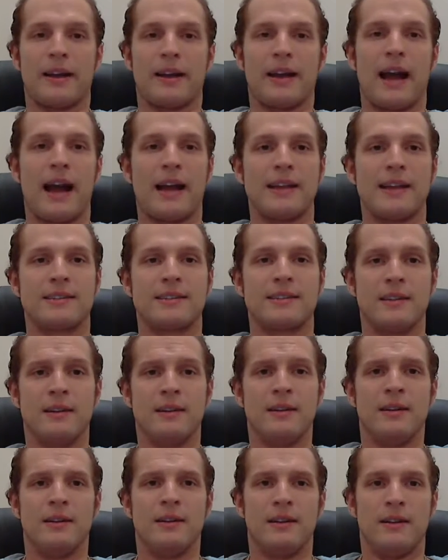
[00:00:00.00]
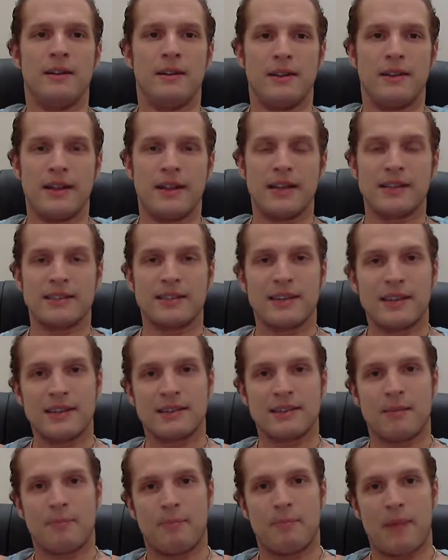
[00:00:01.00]
Guys, this
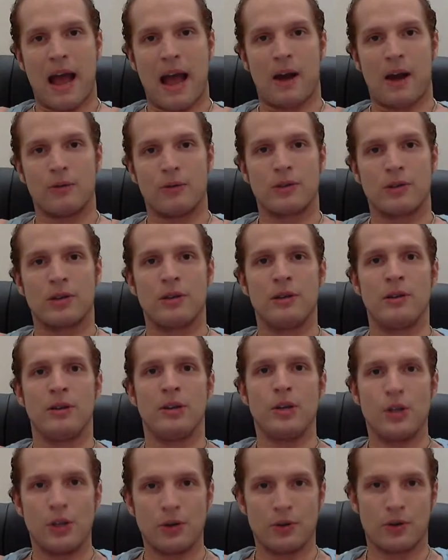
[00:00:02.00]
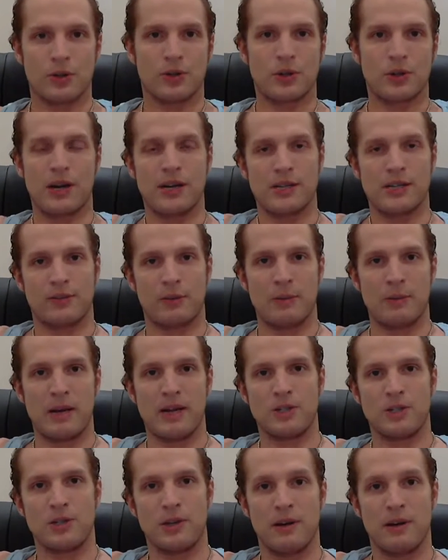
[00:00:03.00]
is about your
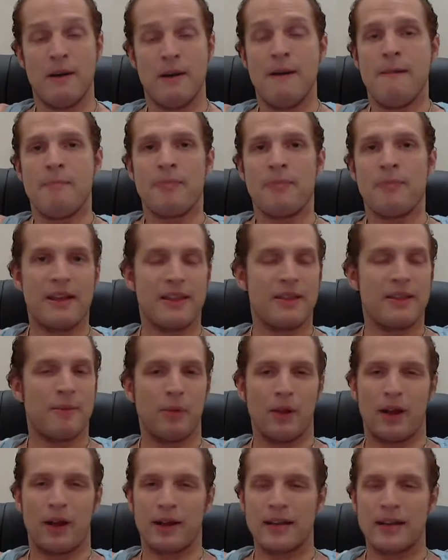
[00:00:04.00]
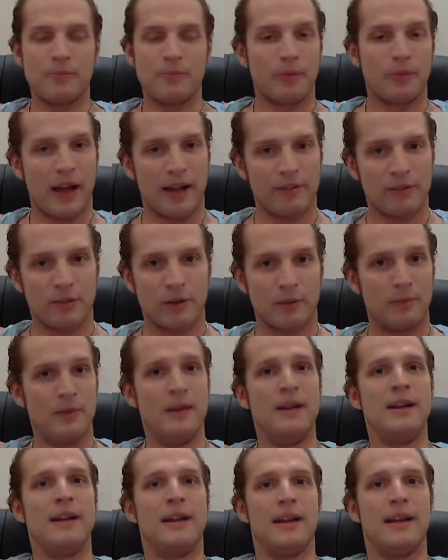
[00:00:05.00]
transformation. The blogging
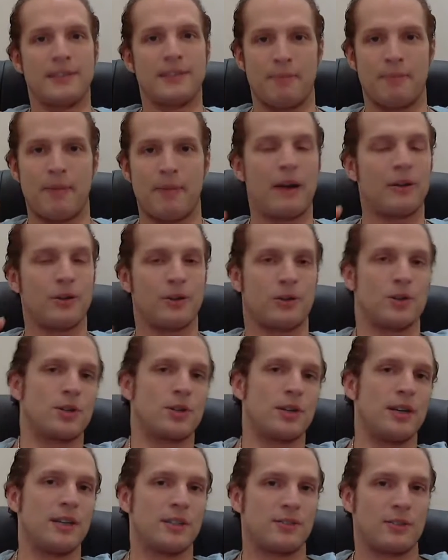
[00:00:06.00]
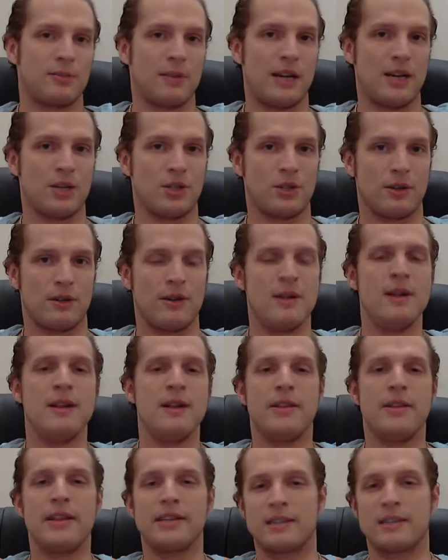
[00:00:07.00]
platform is about your transformation.
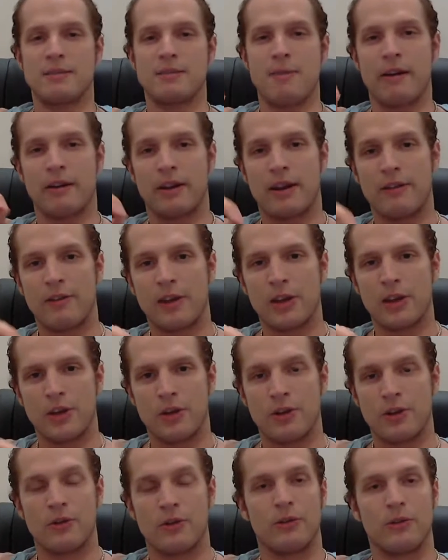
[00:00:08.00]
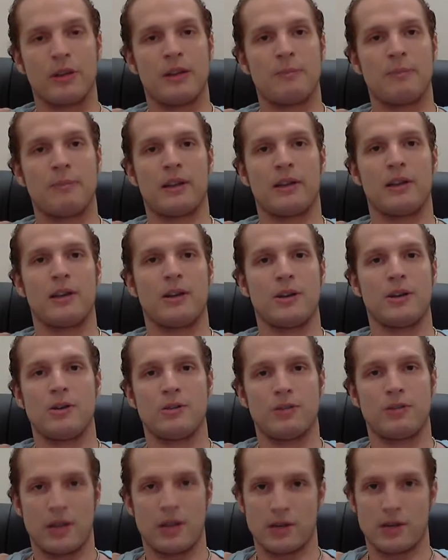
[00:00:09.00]
This is about giving you the ability to
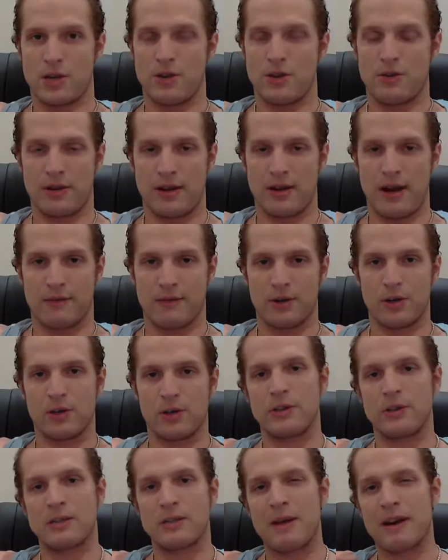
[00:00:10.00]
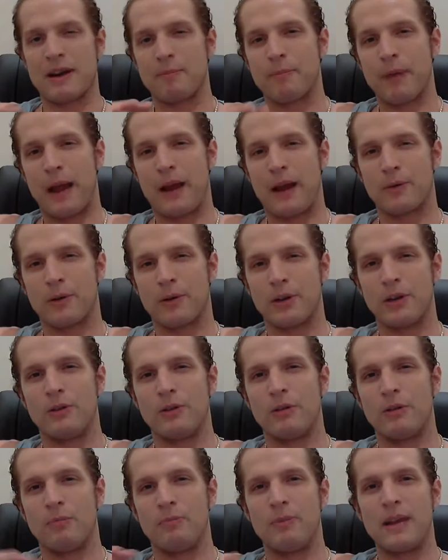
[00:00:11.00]
do things that you could never do. It's about
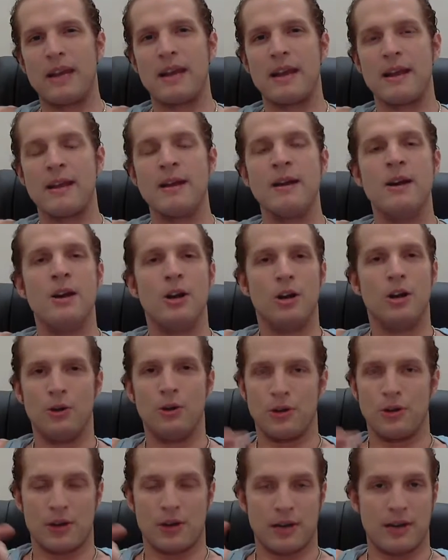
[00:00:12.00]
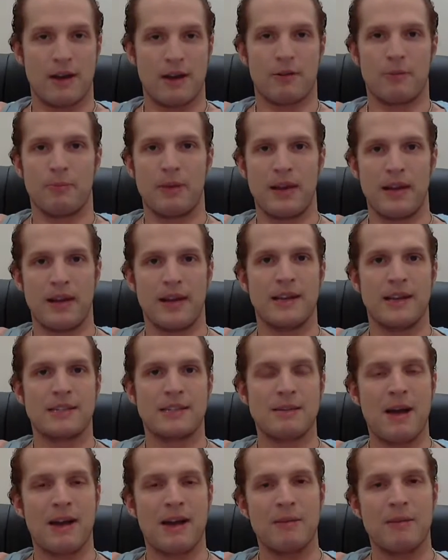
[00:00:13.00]
empowering you to be who you could never be. It's
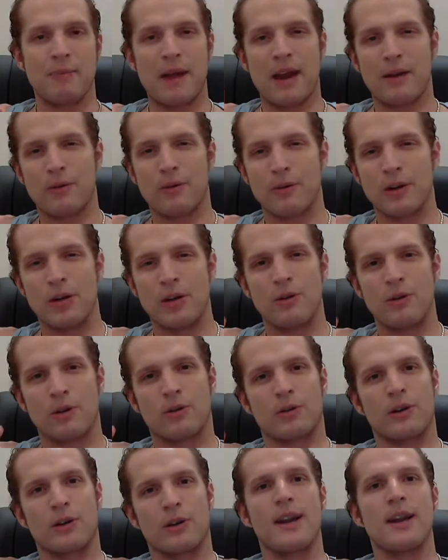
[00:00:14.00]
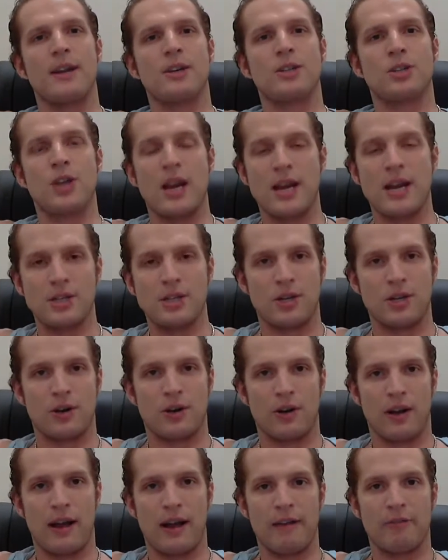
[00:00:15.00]
about empowering you to create change in
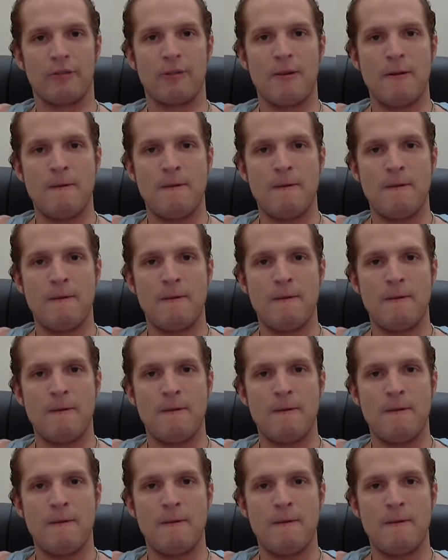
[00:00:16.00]
your life.